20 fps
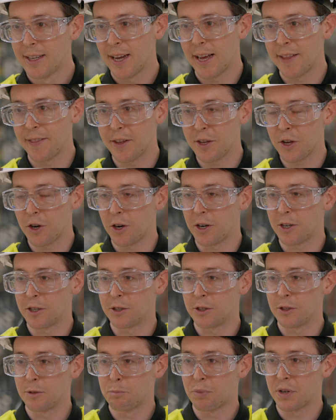And then
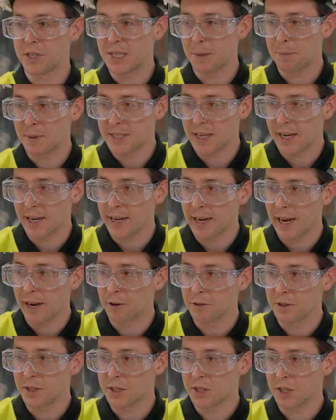you're precipitating
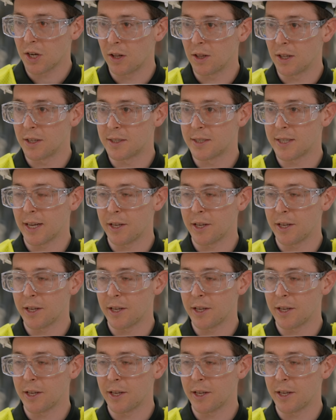out the solids